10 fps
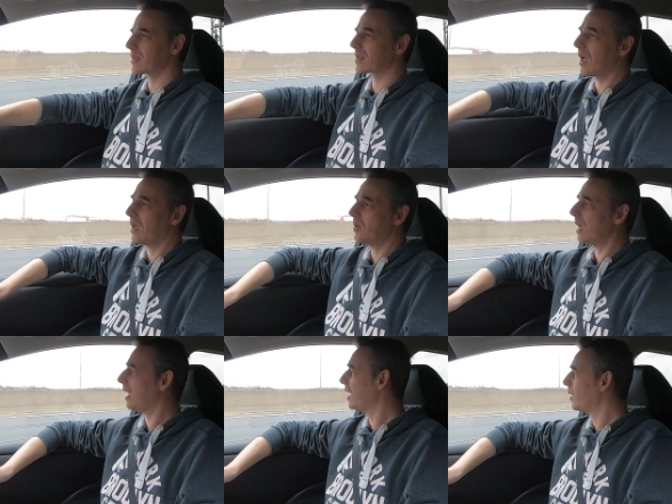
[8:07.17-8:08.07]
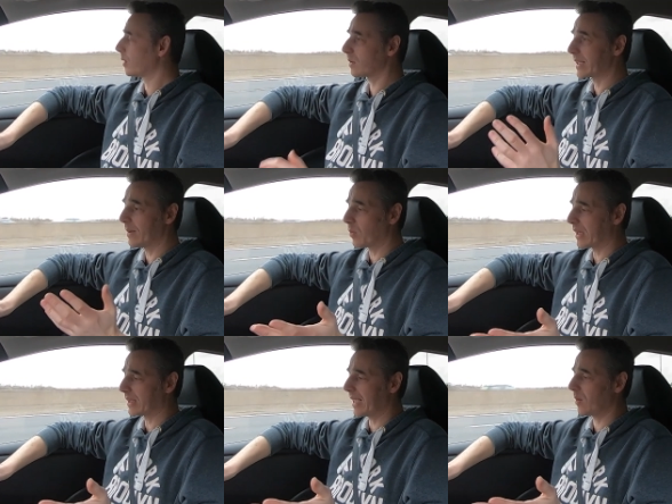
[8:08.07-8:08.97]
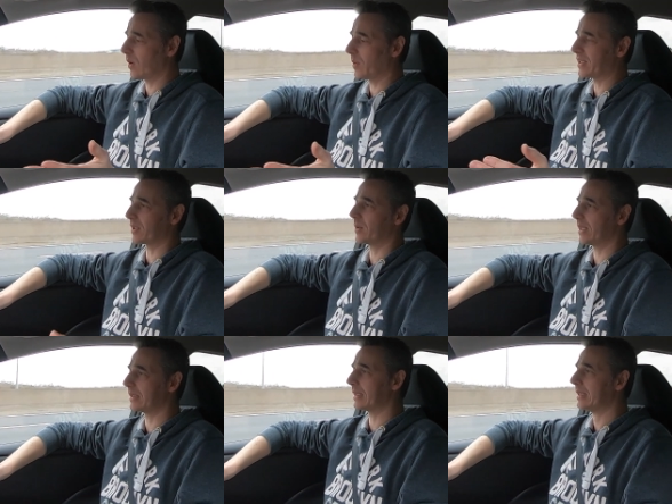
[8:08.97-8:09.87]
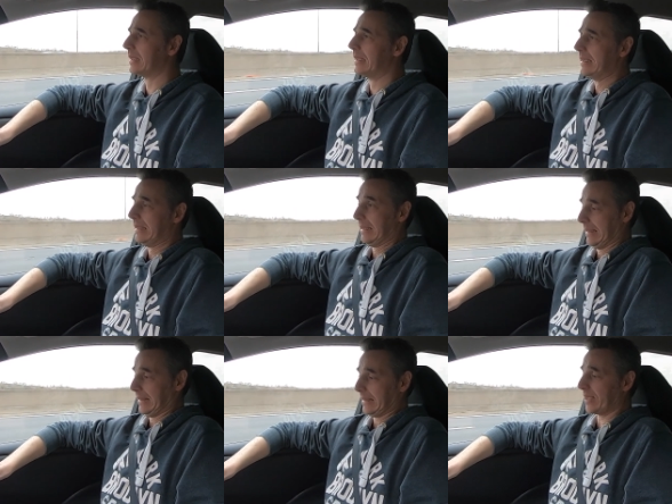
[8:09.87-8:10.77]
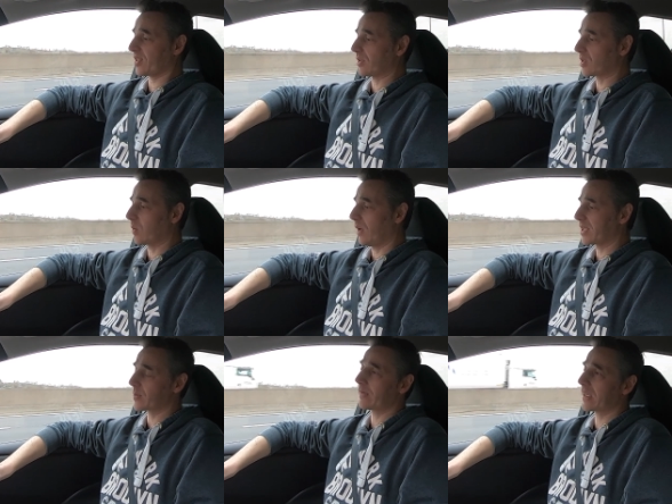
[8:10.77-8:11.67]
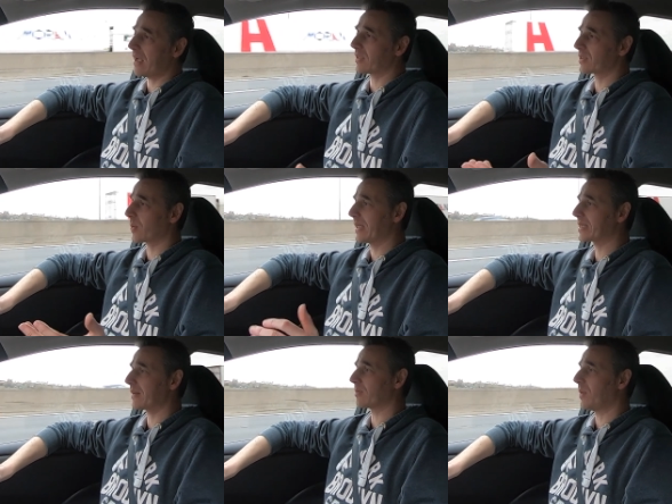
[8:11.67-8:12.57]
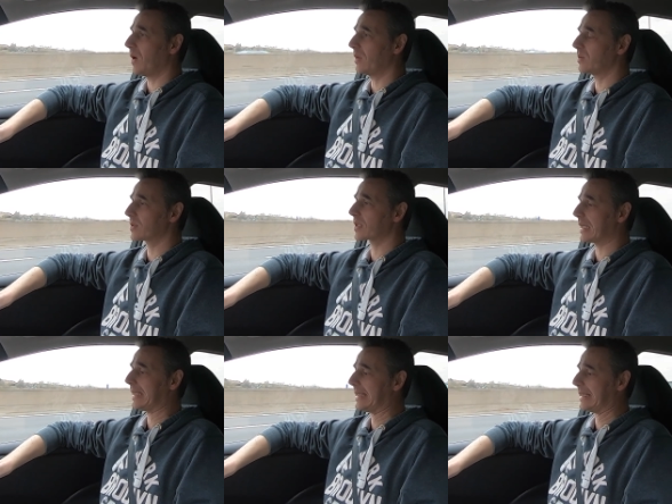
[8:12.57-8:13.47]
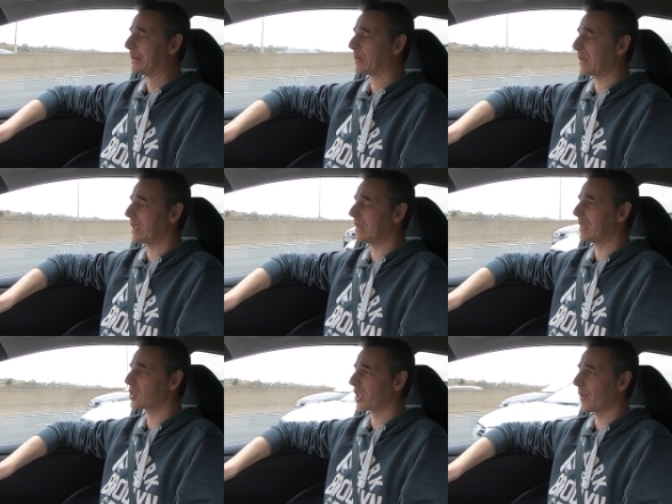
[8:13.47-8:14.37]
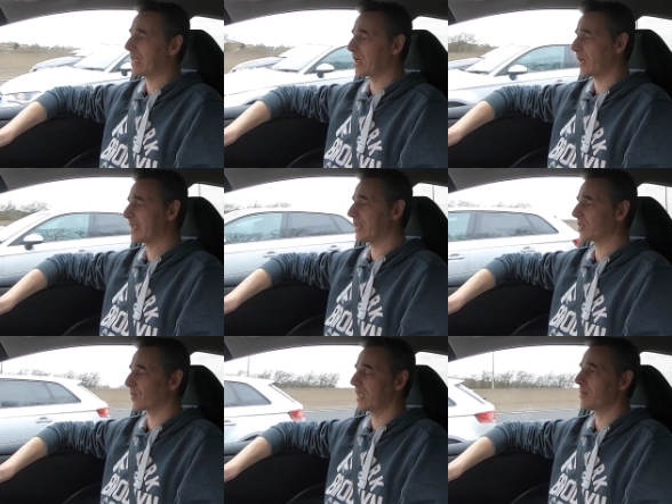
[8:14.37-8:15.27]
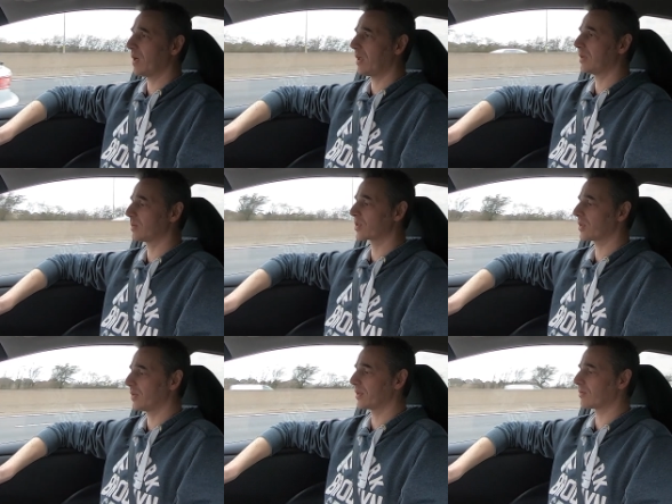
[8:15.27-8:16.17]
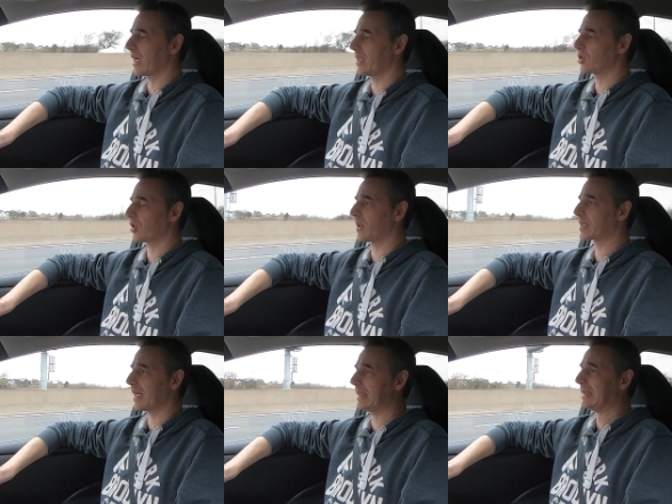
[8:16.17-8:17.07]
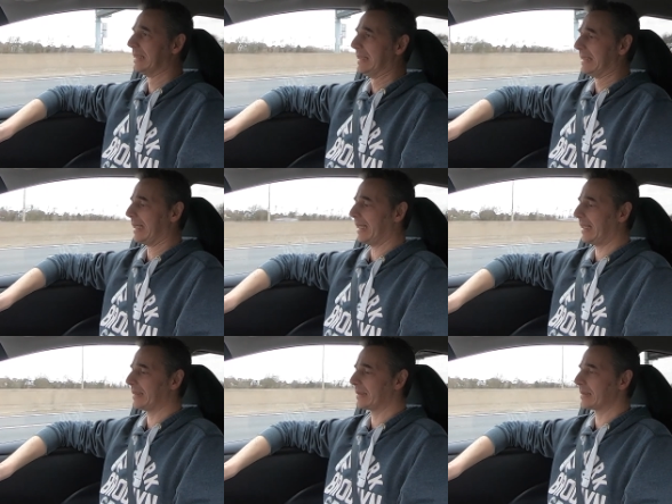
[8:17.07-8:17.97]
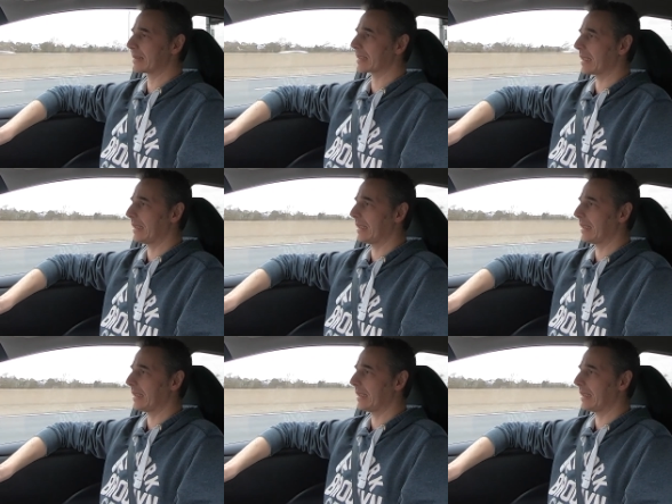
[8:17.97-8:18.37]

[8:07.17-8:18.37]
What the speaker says: So we're on the M1 now. What are we doing distance wise? So we've covered 27 miles. We are showing 93 miles on the rangeometer, and